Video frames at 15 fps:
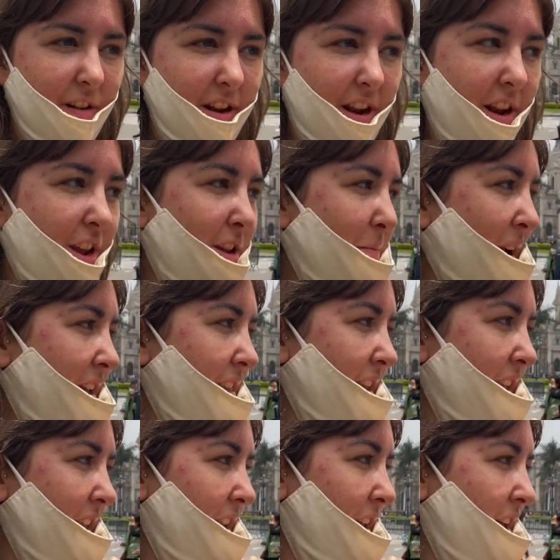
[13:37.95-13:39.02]
And I know you might
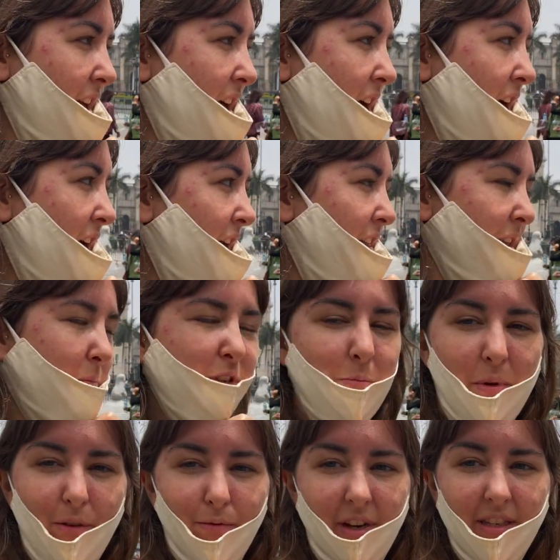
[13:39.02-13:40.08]
think that there must
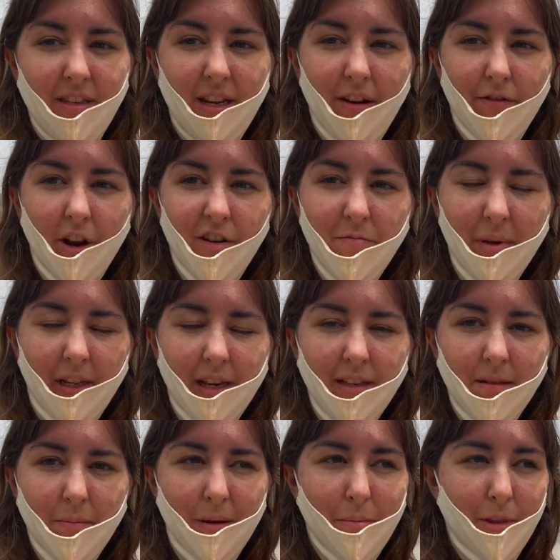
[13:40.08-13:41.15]
be a reason to have a lot of police,
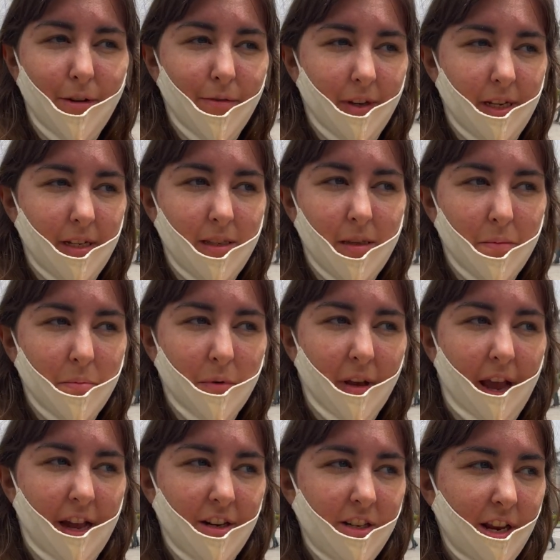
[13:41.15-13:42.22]
and maybe there is, but
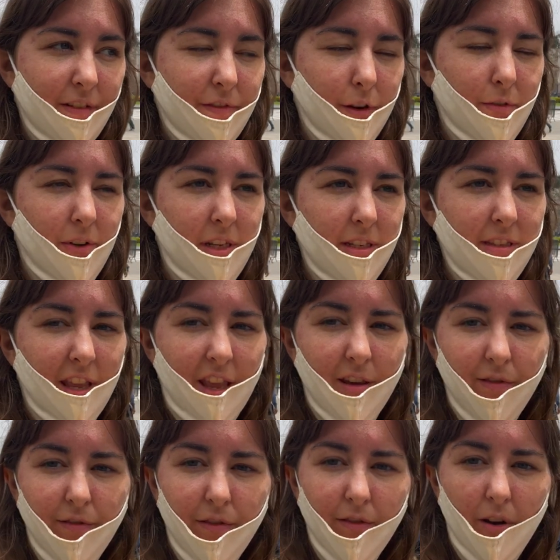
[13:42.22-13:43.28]
actually I feel really
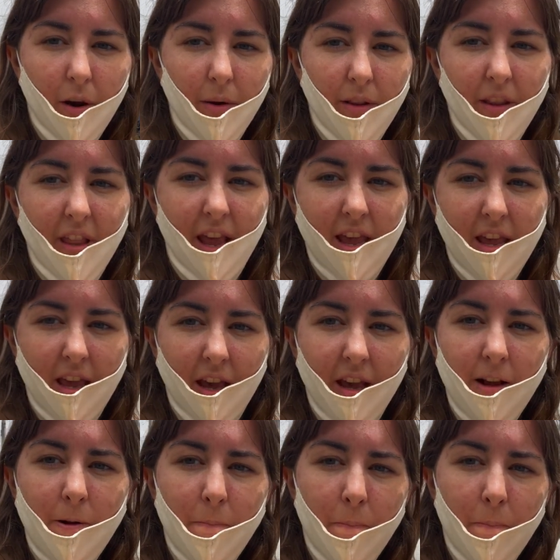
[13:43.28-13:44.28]
safe knowing that they're here.